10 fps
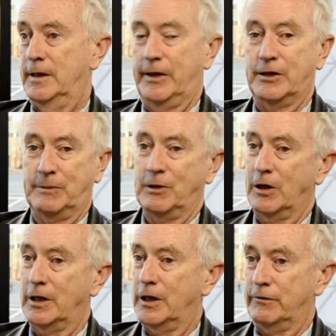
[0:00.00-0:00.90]
And that's
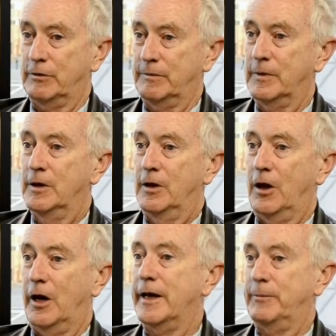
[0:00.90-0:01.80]
something you can get from
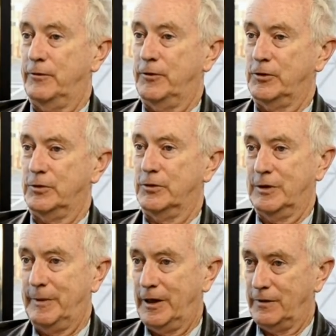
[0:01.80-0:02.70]
high-up officials
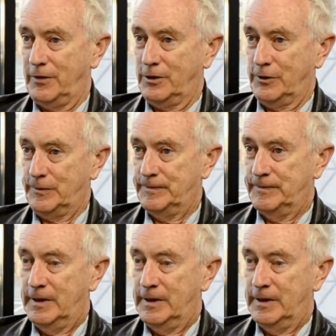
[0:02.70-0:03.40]
in the Bank of England.